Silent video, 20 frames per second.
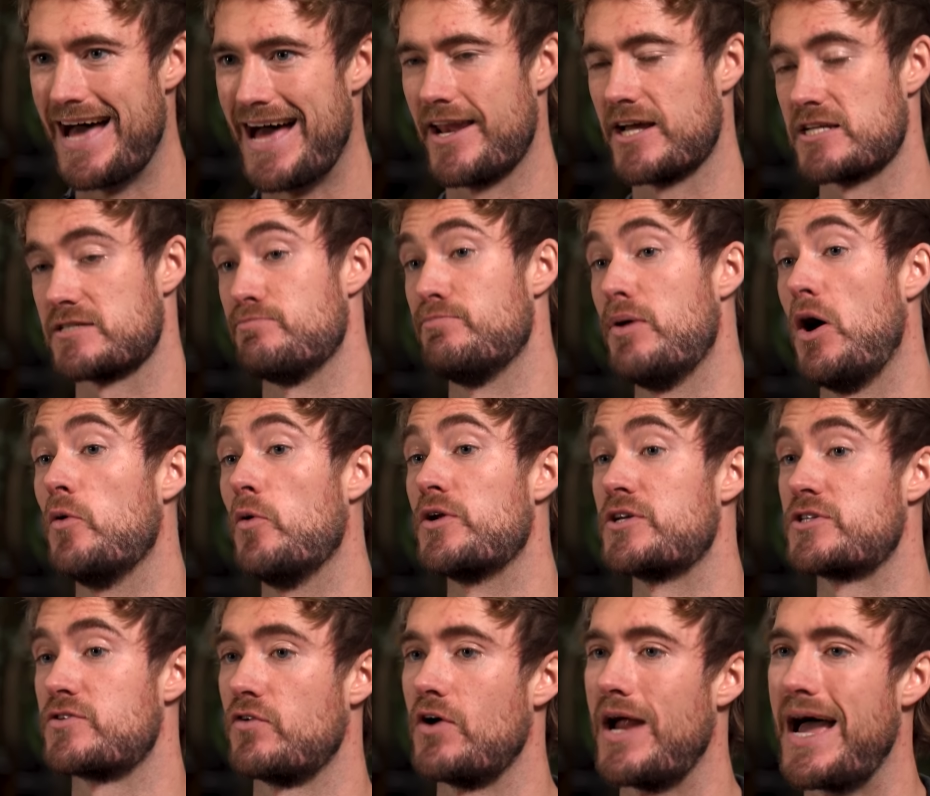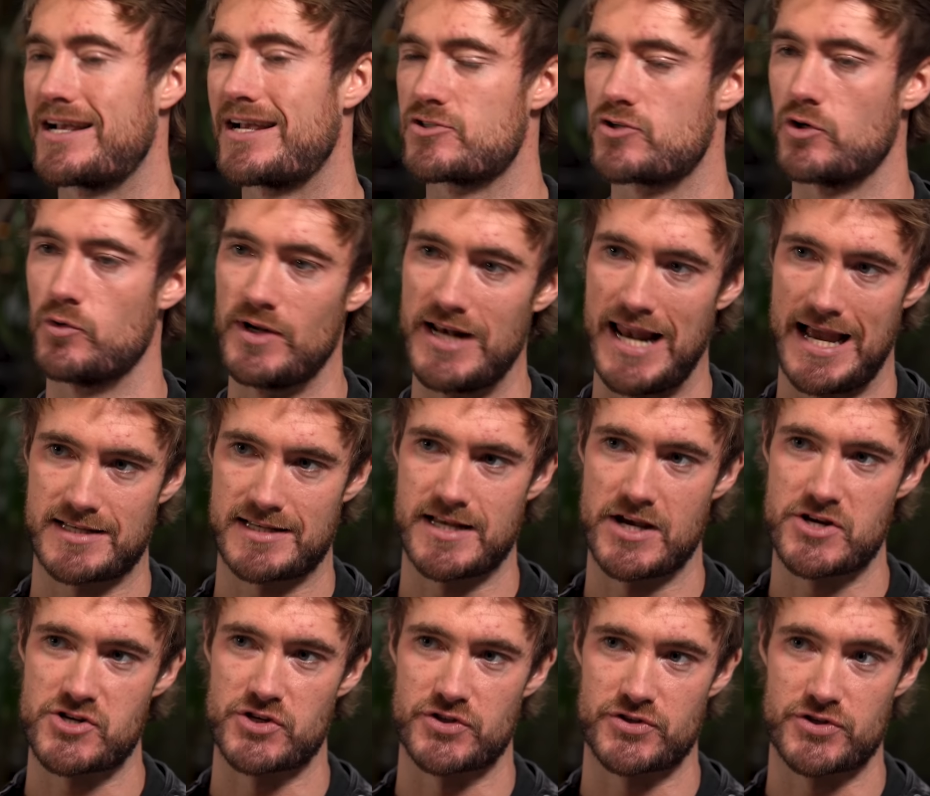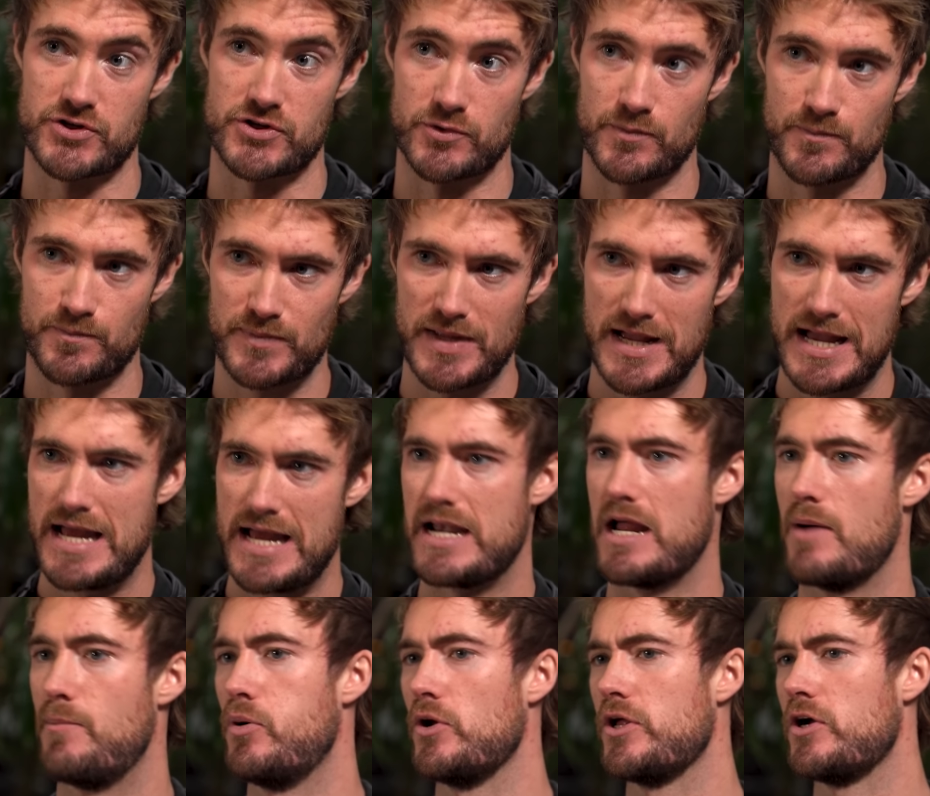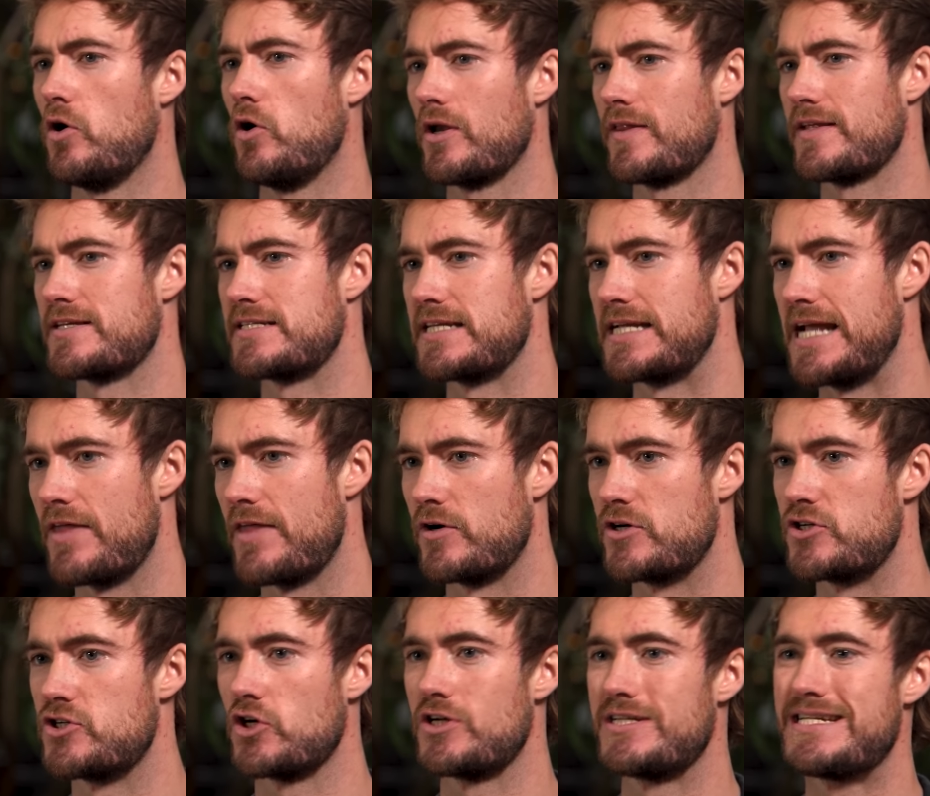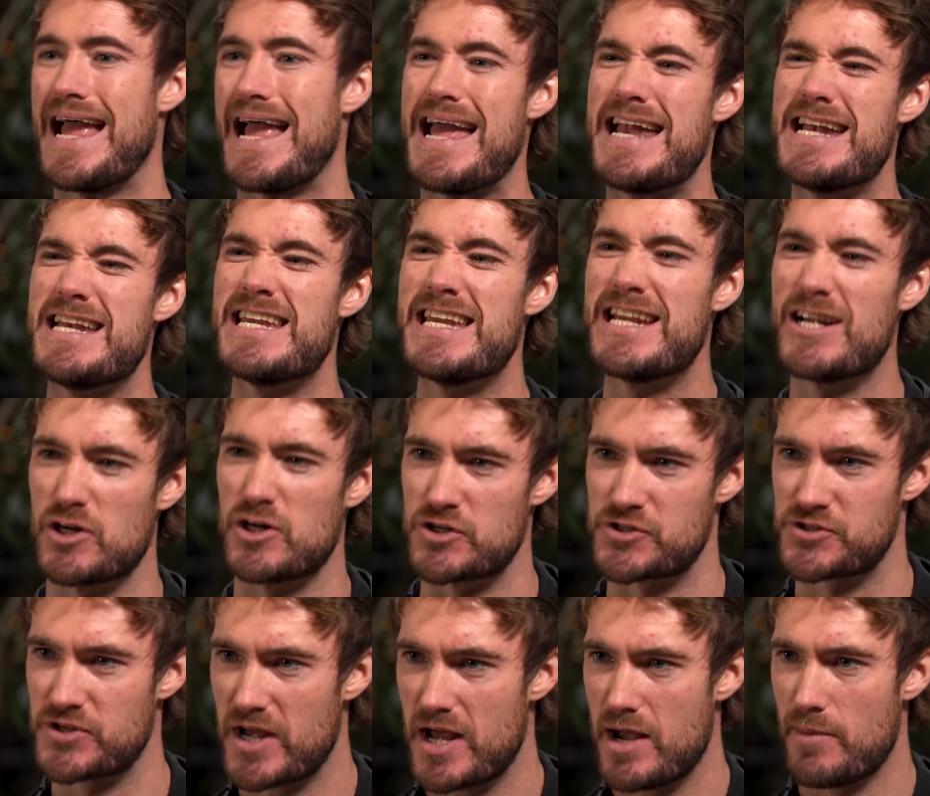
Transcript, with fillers: a nice bonus for extra relaxation too. Now, putting all of this together took 10 years